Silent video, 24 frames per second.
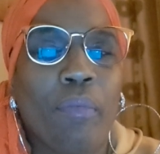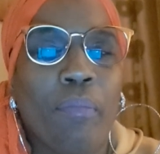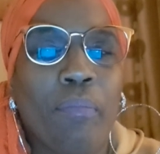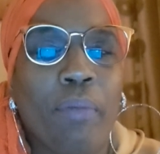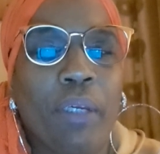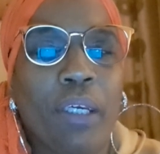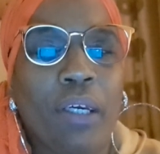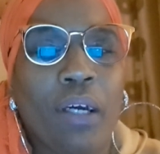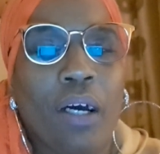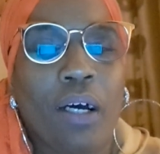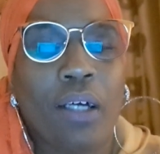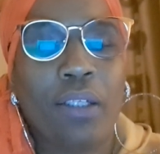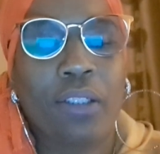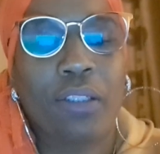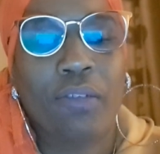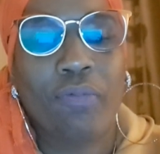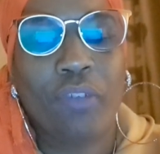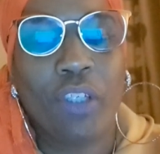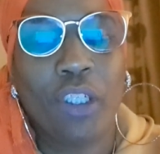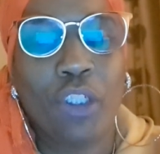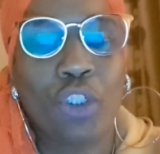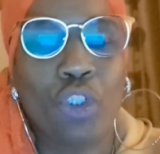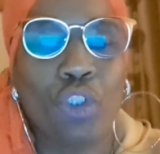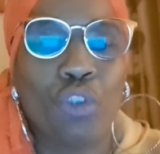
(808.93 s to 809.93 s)
Because
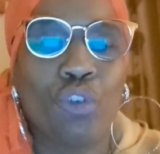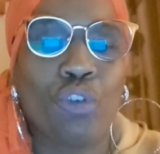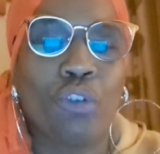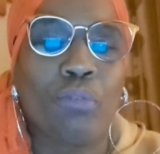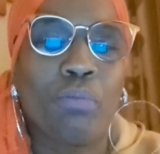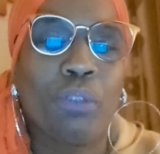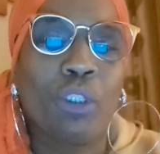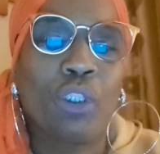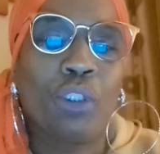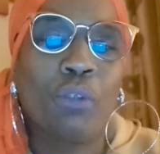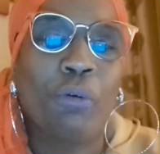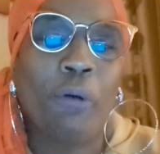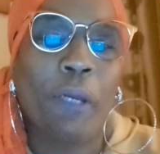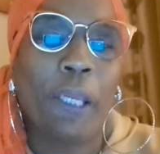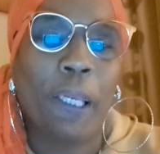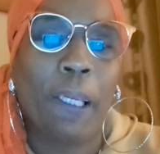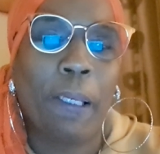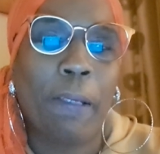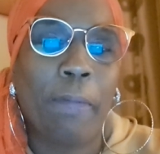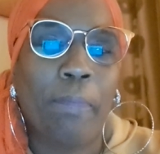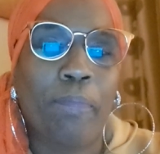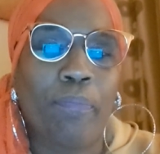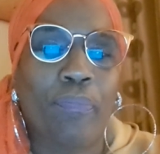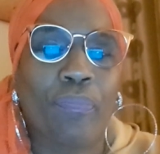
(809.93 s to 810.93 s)
of issues
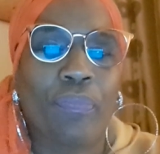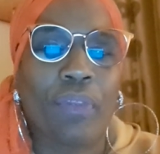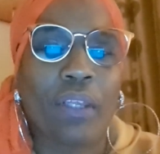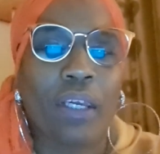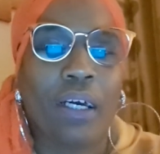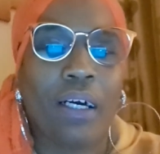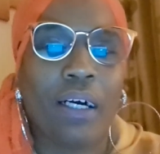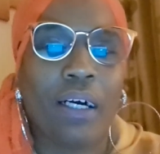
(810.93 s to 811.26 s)
between